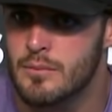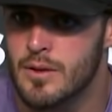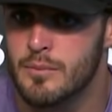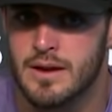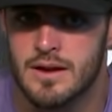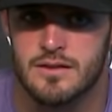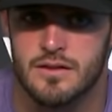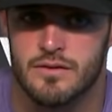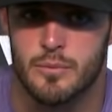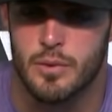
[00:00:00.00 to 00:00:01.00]
but because
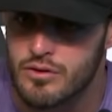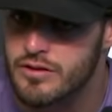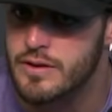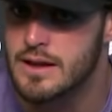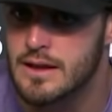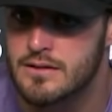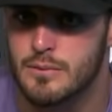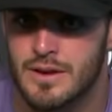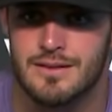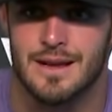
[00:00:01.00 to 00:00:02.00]
of the person that he is,
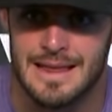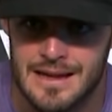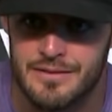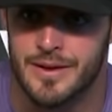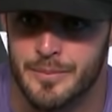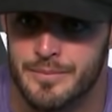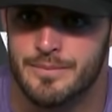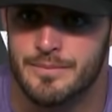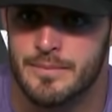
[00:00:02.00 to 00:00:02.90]
and because I love him.